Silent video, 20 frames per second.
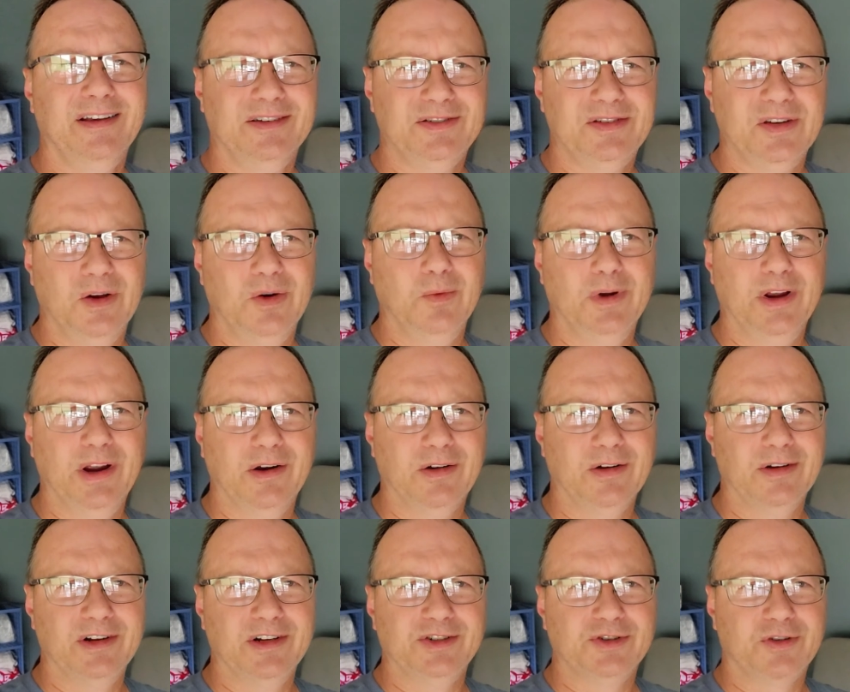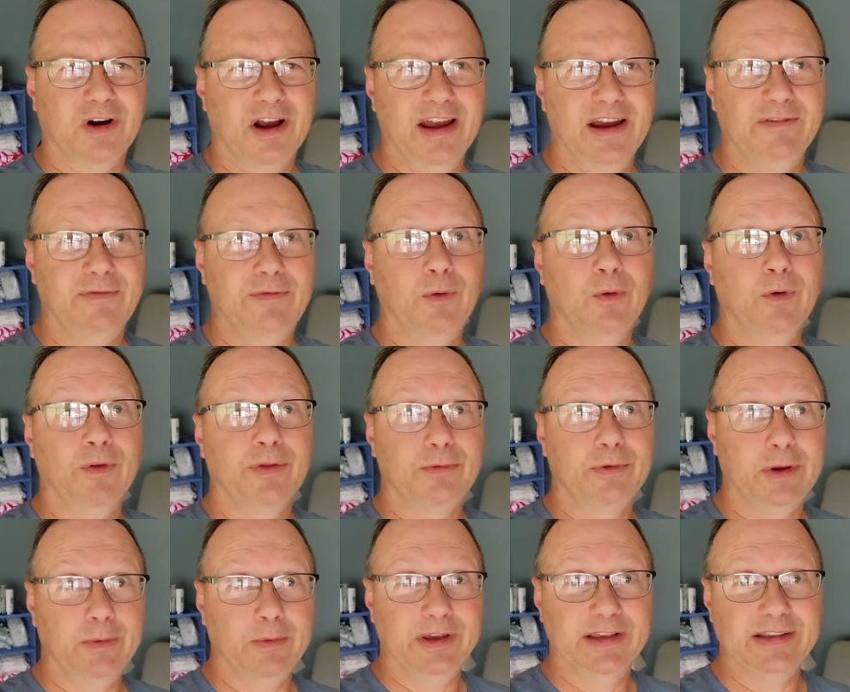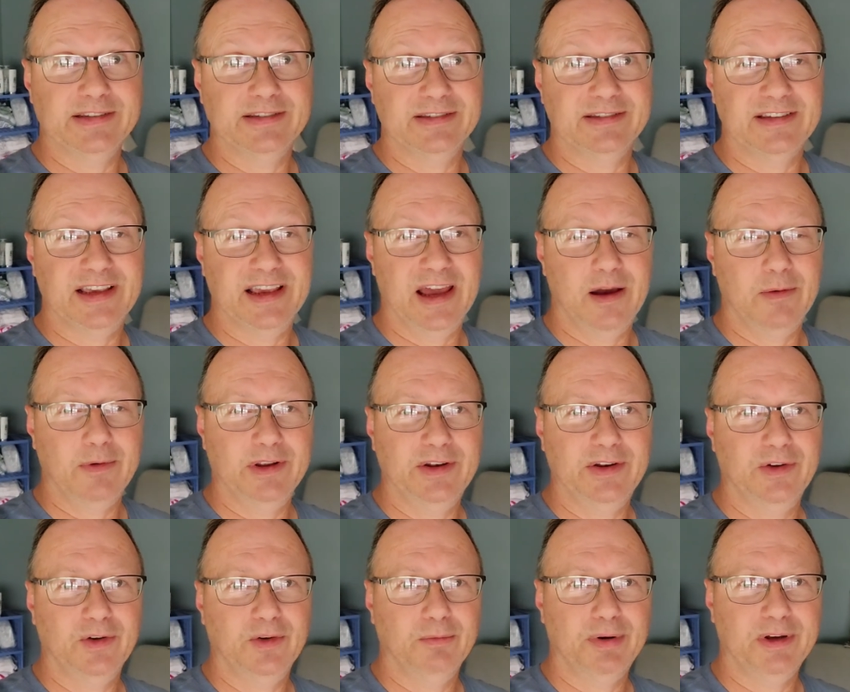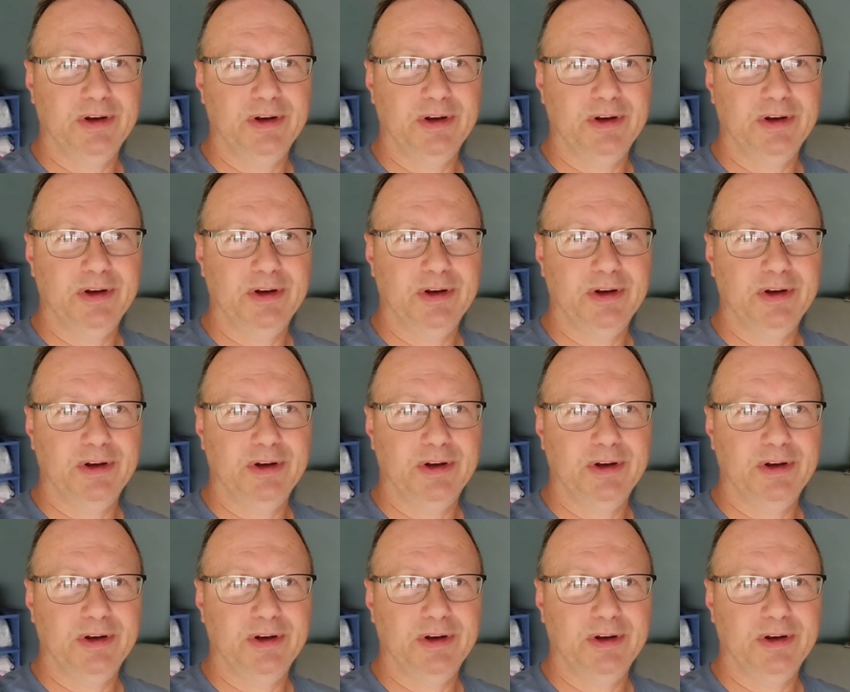So we are going to try it for three weeks and see how we do.